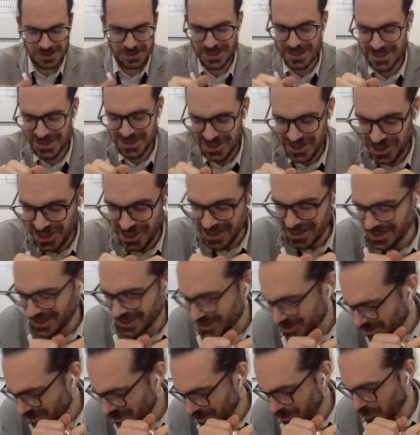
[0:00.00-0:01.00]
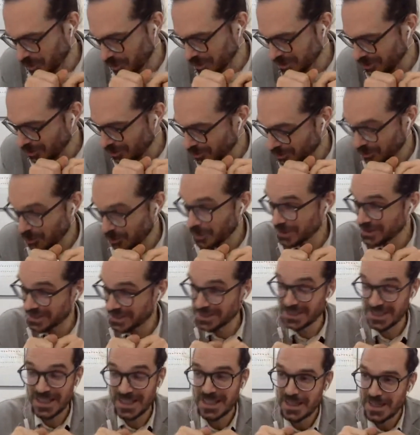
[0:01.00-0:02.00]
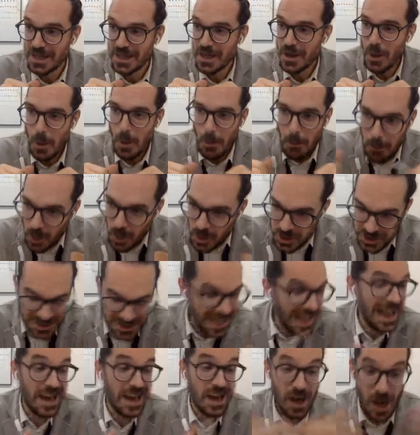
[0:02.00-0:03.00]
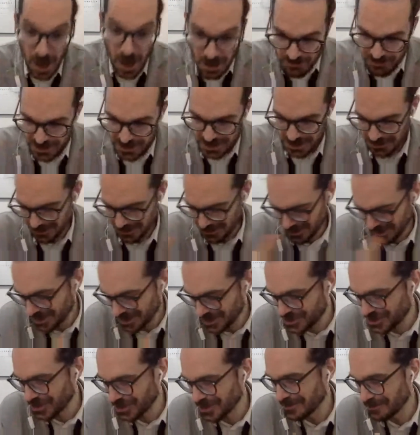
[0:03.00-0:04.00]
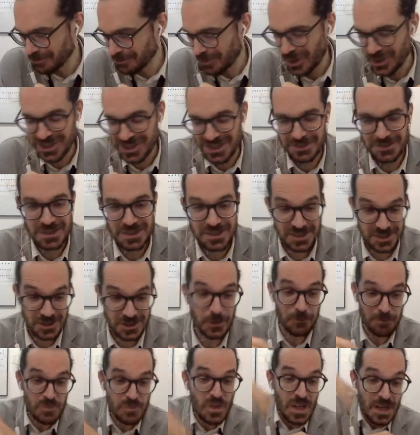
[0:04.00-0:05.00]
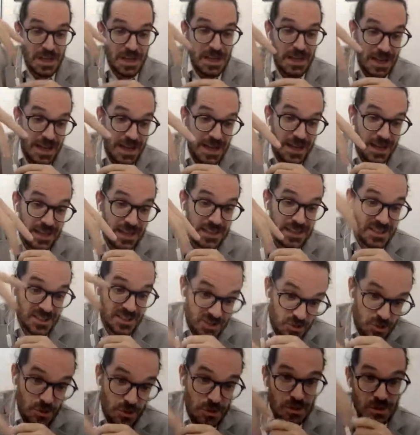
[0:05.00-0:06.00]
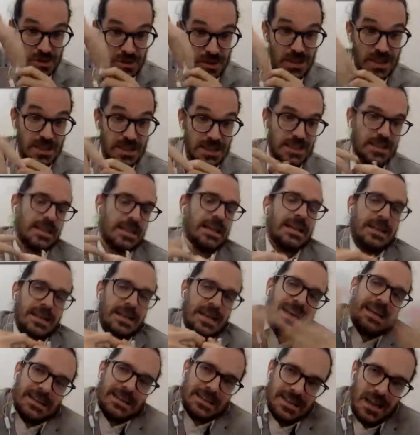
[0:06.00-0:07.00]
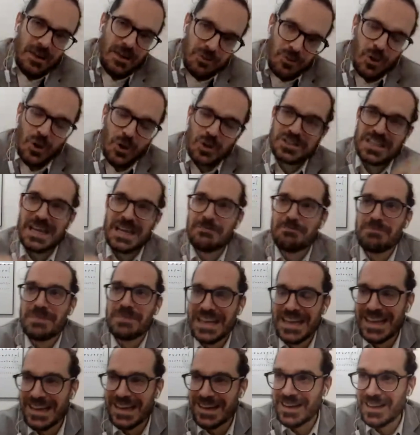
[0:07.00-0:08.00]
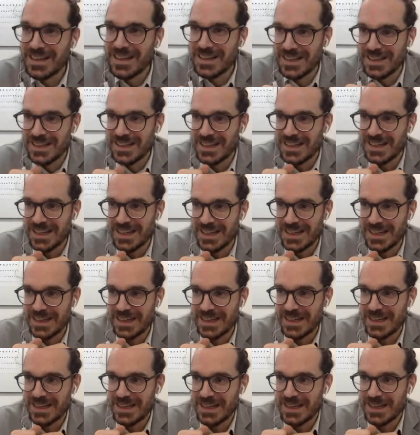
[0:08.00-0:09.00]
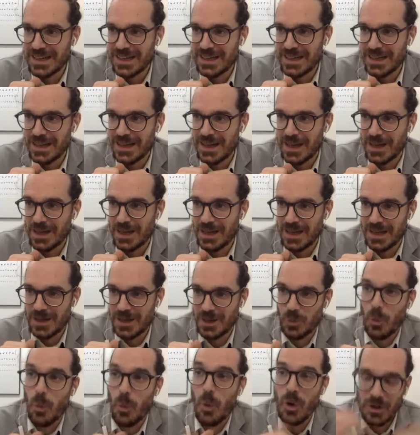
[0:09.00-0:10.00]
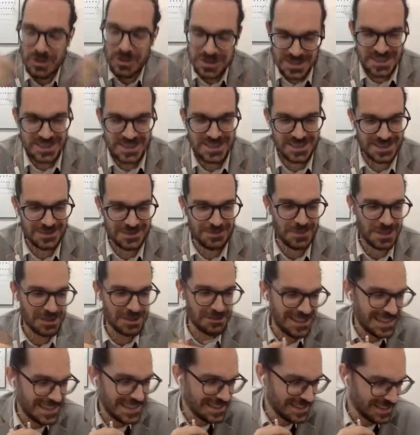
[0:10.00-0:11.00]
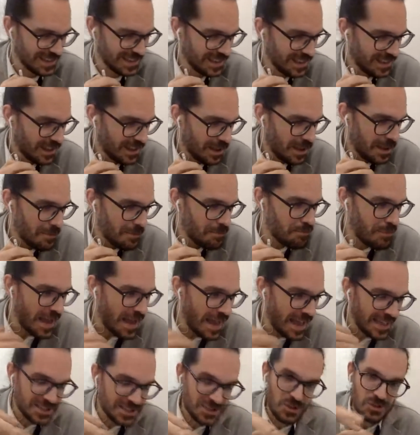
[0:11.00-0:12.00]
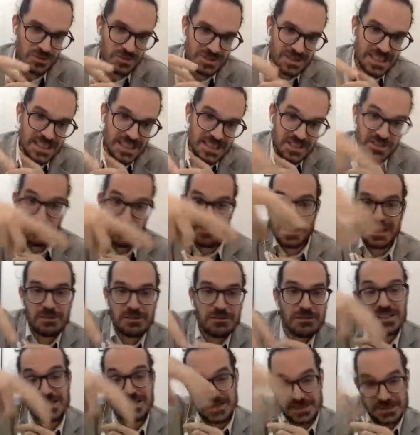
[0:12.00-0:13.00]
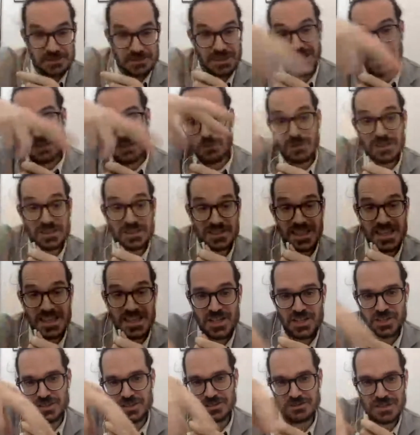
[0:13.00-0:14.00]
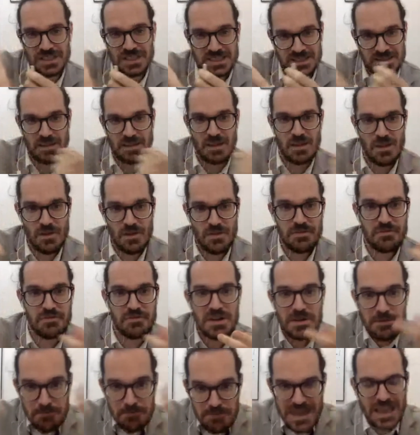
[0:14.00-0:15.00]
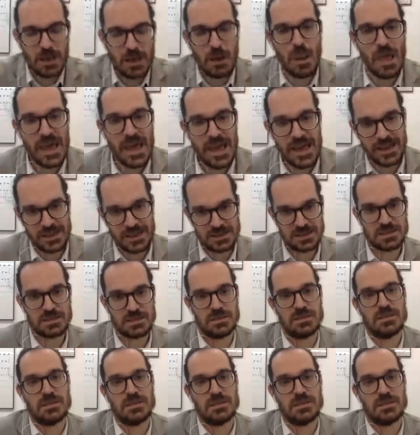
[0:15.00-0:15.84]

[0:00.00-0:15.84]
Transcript: this chair was the most uncomfortable chair possible. So, and a stool, and of course I'm meaning a wall system, right? Based on this triangulation, these 3 big legs